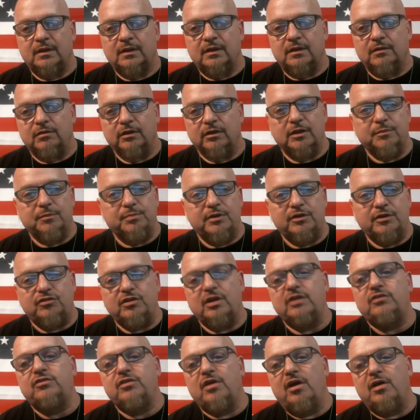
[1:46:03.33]
Really
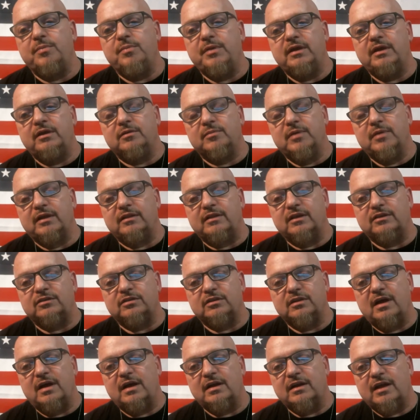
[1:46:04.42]
appreciate you all being here, man. Thanks a
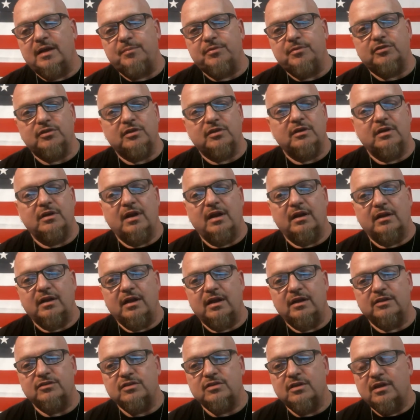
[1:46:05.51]
lot. Happy Sunday night,
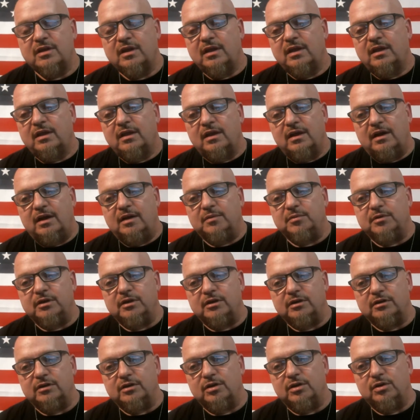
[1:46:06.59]
guys. I'm going
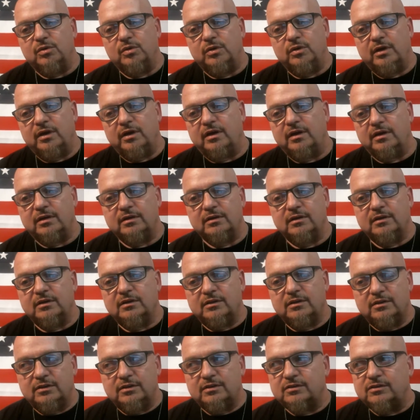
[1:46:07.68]
to go
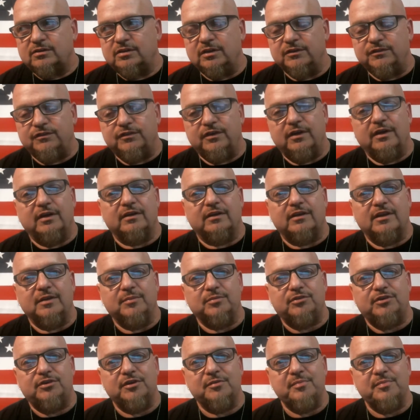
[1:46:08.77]
see if Kim's
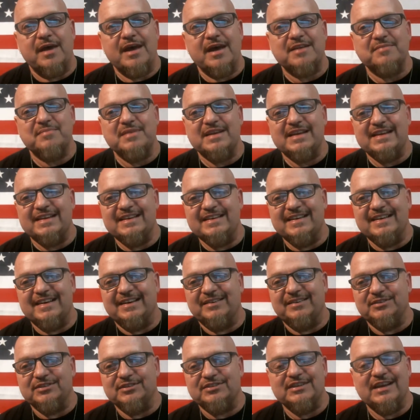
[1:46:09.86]
still mad at me, and
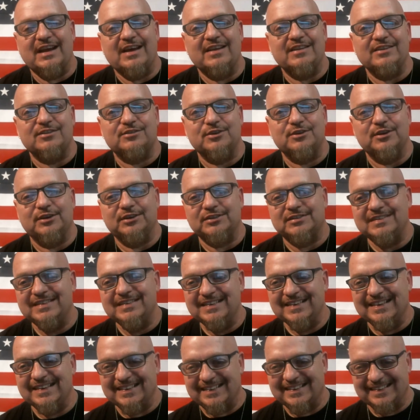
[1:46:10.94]
we'll see how this goes.
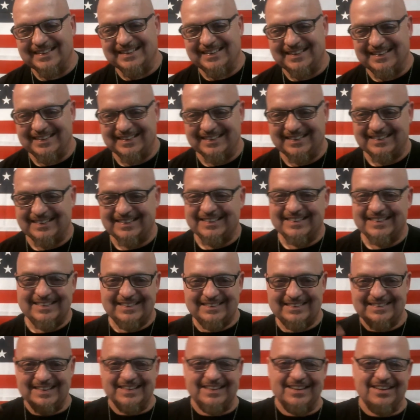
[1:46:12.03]

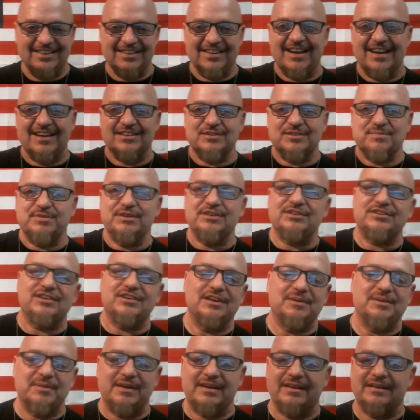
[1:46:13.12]
Take care, guys. Appreciate
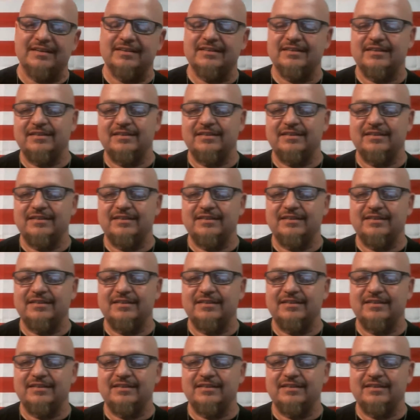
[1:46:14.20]
it, man.